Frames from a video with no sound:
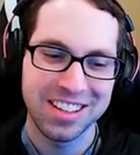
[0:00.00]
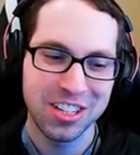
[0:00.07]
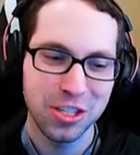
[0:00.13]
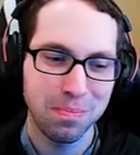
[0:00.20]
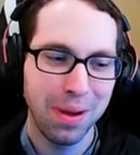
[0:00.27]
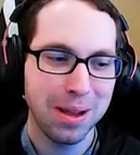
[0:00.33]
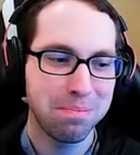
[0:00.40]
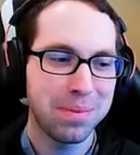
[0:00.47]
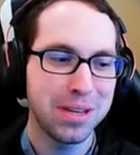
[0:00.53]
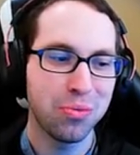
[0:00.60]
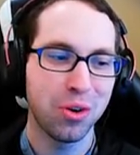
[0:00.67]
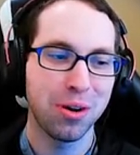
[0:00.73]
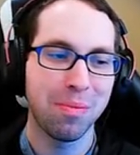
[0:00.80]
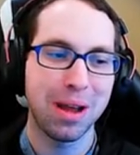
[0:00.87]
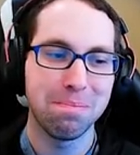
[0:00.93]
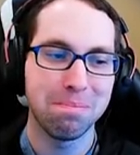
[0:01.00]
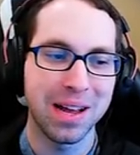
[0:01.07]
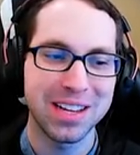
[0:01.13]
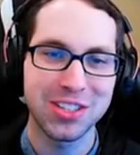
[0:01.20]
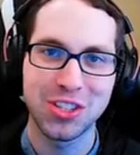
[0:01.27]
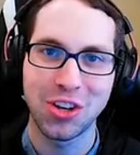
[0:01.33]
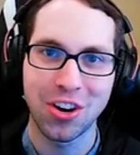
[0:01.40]
This might be one of my
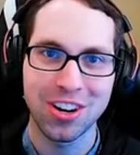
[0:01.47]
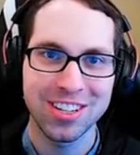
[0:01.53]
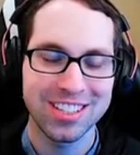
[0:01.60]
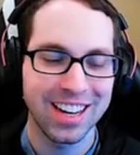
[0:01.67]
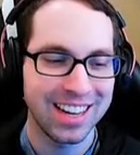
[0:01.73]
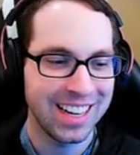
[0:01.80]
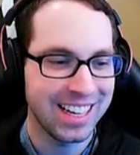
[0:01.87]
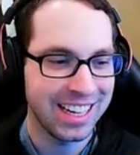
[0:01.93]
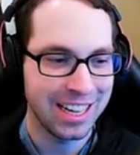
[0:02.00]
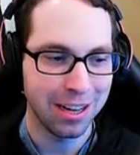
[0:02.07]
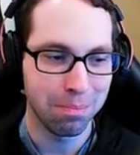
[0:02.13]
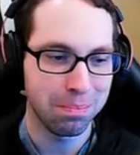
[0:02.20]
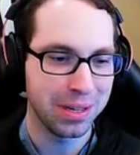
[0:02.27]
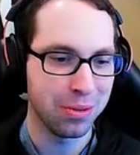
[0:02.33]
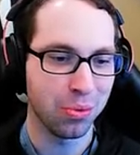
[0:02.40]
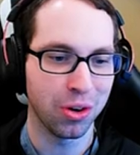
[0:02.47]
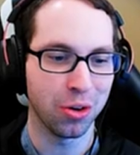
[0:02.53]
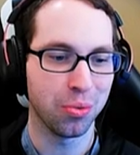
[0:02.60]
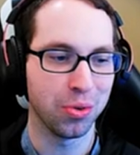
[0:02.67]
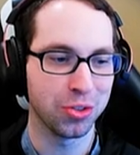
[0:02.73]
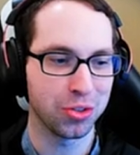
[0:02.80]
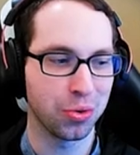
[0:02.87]
best starts on any of
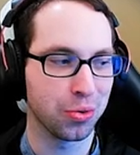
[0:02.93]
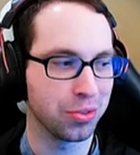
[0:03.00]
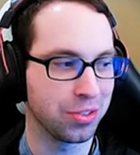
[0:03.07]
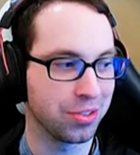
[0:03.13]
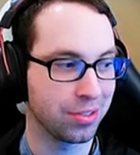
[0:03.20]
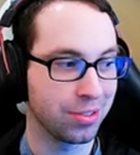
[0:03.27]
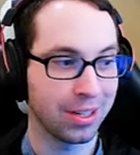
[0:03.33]
B101's courses.